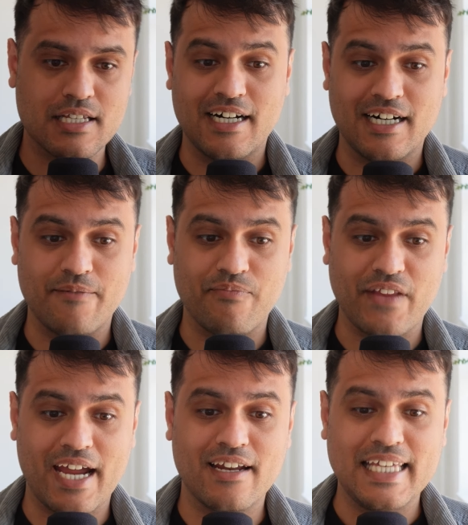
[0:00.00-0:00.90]

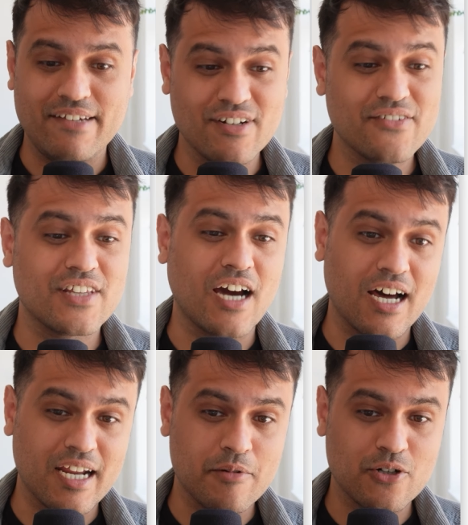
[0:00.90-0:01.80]
And even if they are
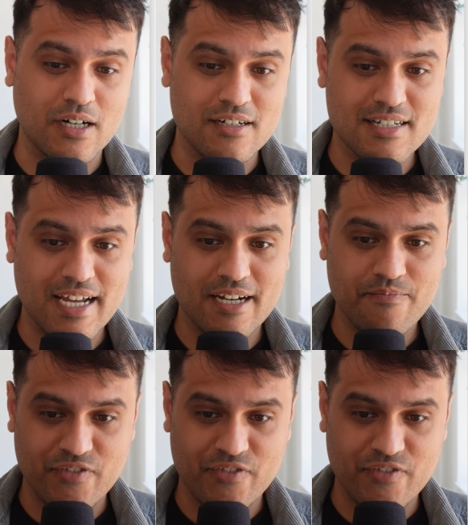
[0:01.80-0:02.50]
able to understand,